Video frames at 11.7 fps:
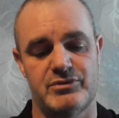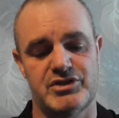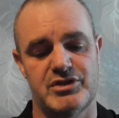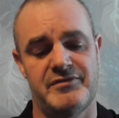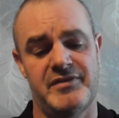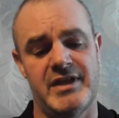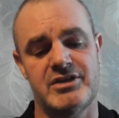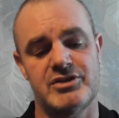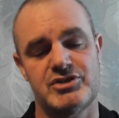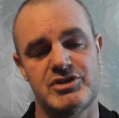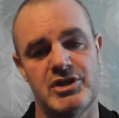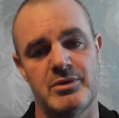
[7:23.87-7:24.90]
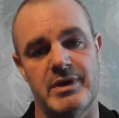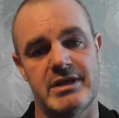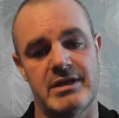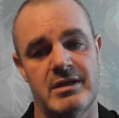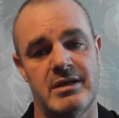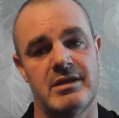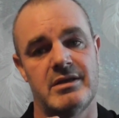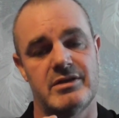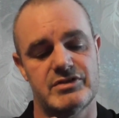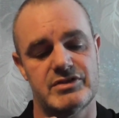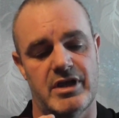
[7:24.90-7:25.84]
So if they could do it
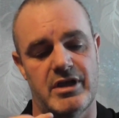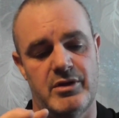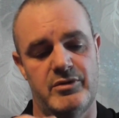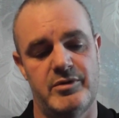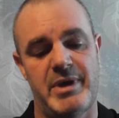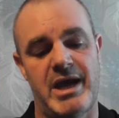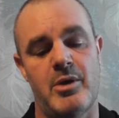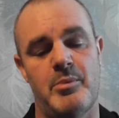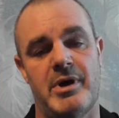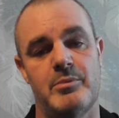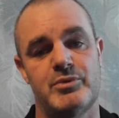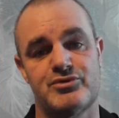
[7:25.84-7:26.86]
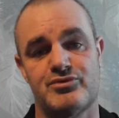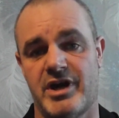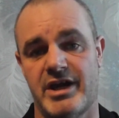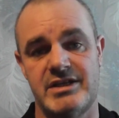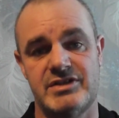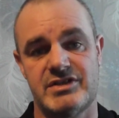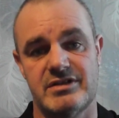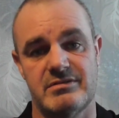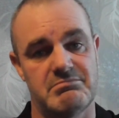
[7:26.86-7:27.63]
so the power button was raised,